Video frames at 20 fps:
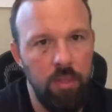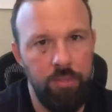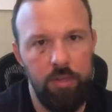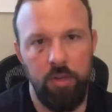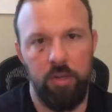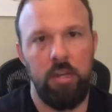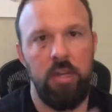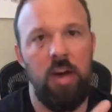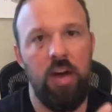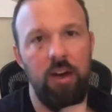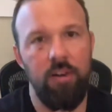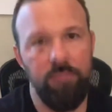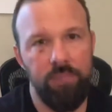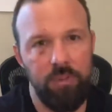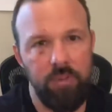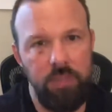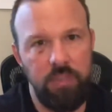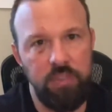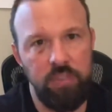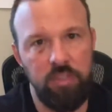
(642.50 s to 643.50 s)
their
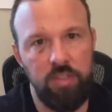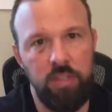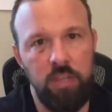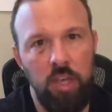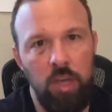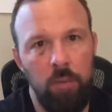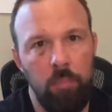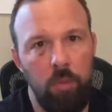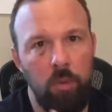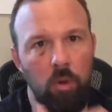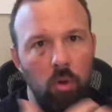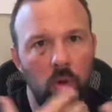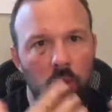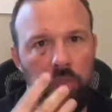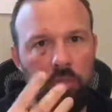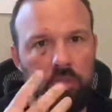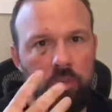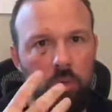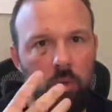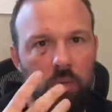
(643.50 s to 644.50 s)
confidence but
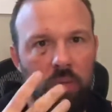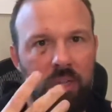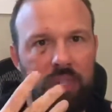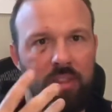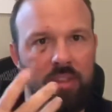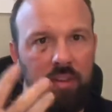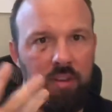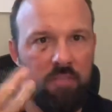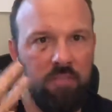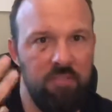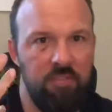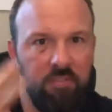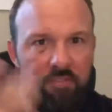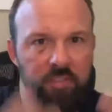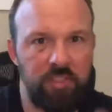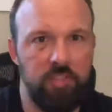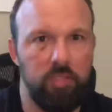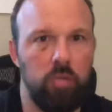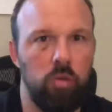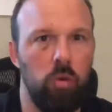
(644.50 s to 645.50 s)
also like their
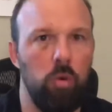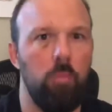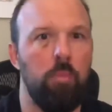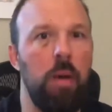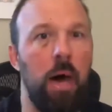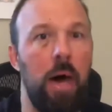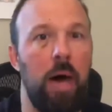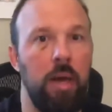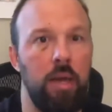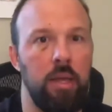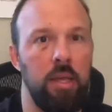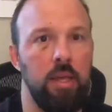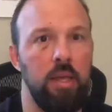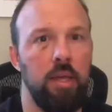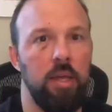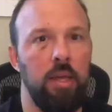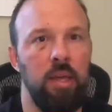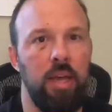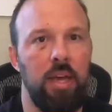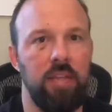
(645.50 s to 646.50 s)
physical
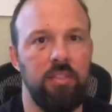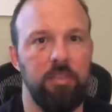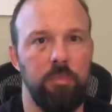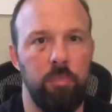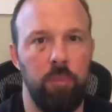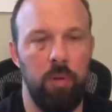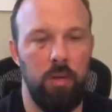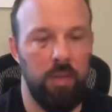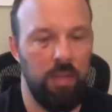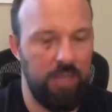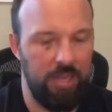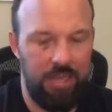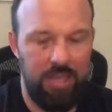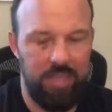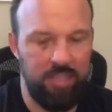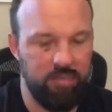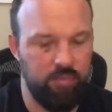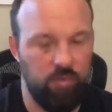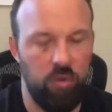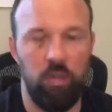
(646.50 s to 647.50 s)
body as a, like
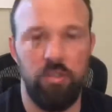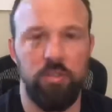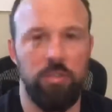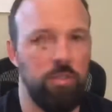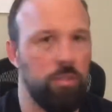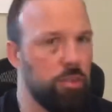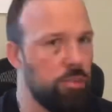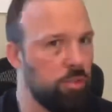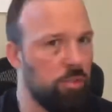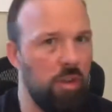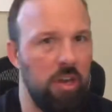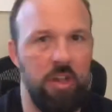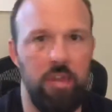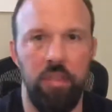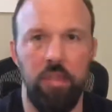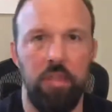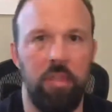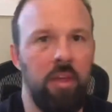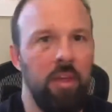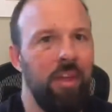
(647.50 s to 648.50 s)
as far as their
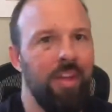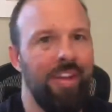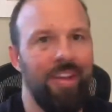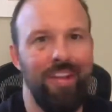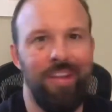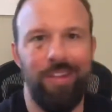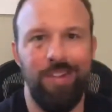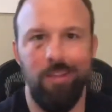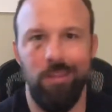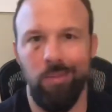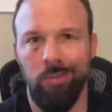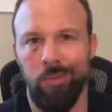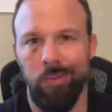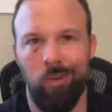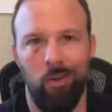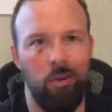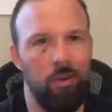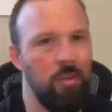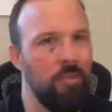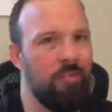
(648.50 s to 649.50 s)
strength and their
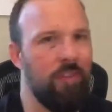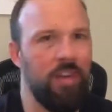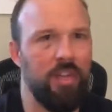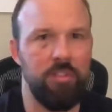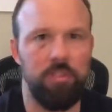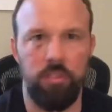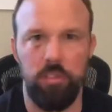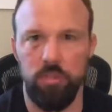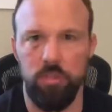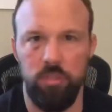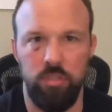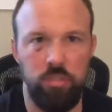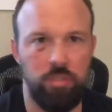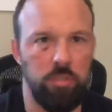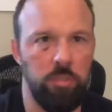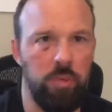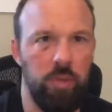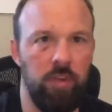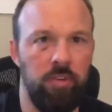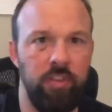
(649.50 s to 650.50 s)
cardiovascular
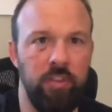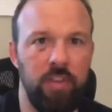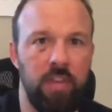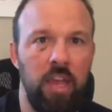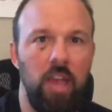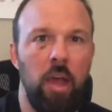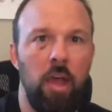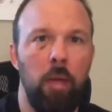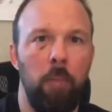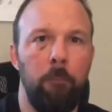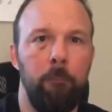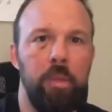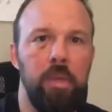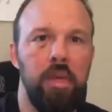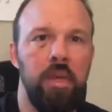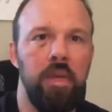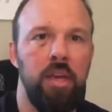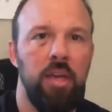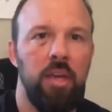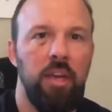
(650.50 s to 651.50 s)
system and everything
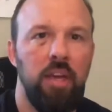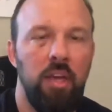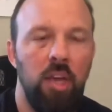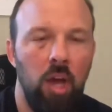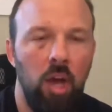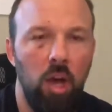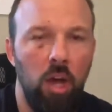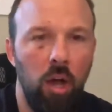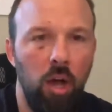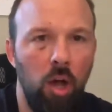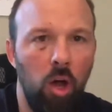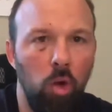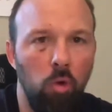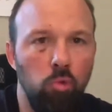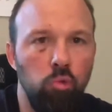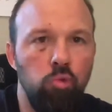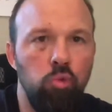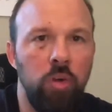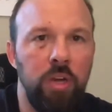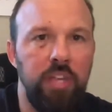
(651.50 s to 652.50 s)
be a
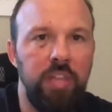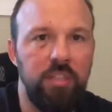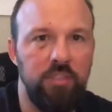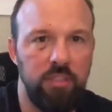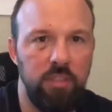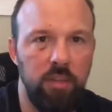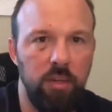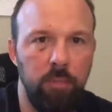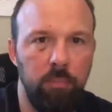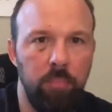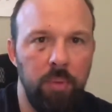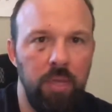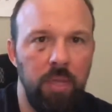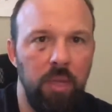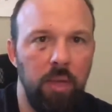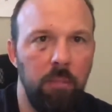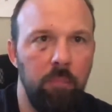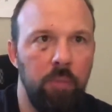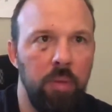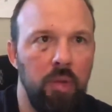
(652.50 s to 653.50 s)
reason,
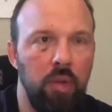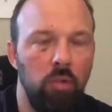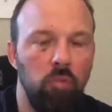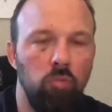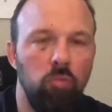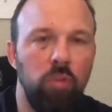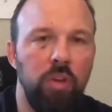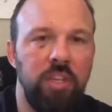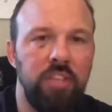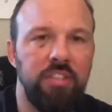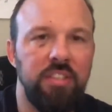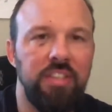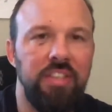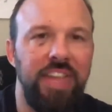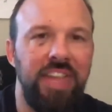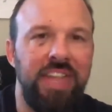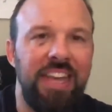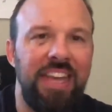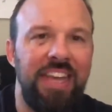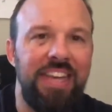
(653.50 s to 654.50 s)
be, be a reason
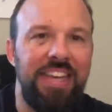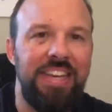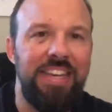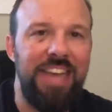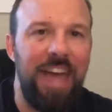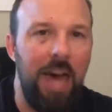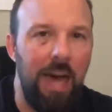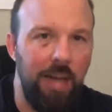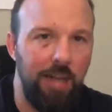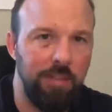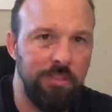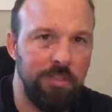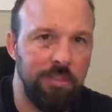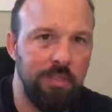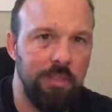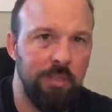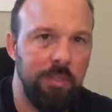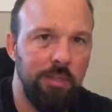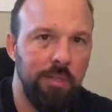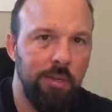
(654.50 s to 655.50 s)
they
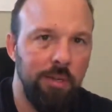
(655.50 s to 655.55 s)
cannot